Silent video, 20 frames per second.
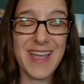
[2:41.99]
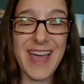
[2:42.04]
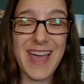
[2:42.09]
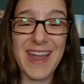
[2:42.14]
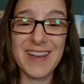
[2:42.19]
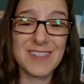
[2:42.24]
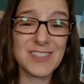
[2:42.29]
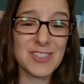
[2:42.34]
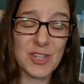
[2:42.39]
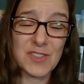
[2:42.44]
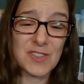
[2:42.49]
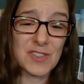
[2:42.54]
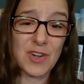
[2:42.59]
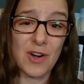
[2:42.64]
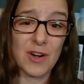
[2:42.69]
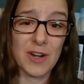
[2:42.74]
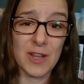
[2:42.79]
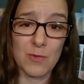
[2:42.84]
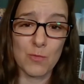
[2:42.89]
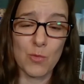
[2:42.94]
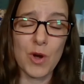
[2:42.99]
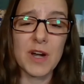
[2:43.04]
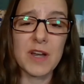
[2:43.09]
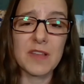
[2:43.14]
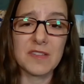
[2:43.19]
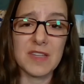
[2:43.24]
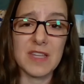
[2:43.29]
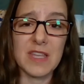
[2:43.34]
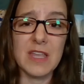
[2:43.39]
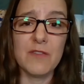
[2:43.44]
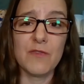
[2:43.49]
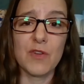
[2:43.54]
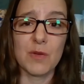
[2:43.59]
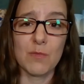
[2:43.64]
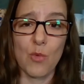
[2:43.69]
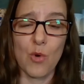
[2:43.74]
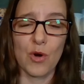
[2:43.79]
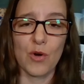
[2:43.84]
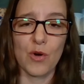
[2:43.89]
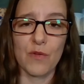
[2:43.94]
And it's just starting. We're going to see even
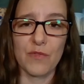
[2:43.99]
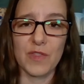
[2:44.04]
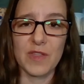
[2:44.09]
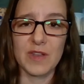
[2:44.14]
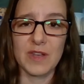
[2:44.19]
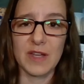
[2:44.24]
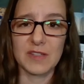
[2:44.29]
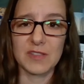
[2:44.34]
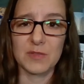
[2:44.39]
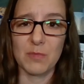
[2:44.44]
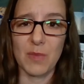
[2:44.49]
more over the next